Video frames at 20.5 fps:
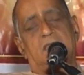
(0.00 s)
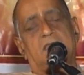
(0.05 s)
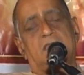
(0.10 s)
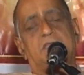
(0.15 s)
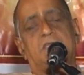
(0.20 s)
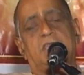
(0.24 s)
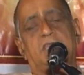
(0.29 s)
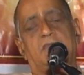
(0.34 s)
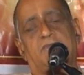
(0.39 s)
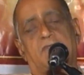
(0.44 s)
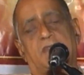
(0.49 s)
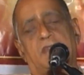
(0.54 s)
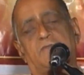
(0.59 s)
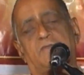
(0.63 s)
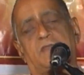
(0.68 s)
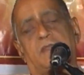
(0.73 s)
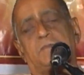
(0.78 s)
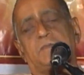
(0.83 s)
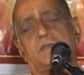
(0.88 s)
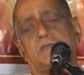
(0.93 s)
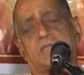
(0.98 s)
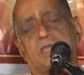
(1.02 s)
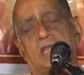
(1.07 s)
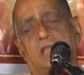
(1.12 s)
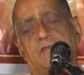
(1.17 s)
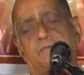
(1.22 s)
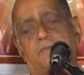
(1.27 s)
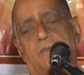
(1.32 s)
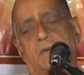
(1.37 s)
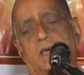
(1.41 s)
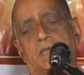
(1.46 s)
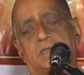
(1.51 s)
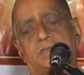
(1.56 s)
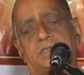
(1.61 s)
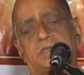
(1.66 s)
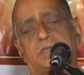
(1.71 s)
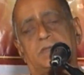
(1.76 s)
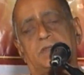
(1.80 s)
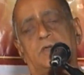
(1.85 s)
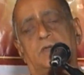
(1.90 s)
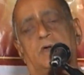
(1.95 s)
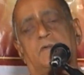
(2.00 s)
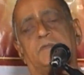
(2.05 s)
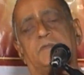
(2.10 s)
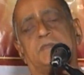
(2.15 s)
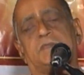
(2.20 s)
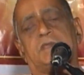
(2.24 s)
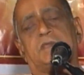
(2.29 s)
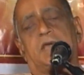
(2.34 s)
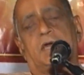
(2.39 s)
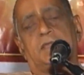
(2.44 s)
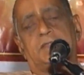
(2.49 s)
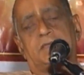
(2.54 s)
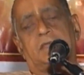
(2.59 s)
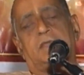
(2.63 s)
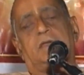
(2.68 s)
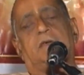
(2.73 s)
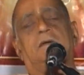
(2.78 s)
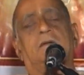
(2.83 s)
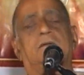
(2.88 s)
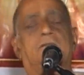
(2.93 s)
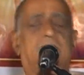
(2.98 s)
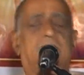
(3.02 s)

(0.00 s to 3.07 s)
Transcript: is different from the self-mastery of a sadhaka.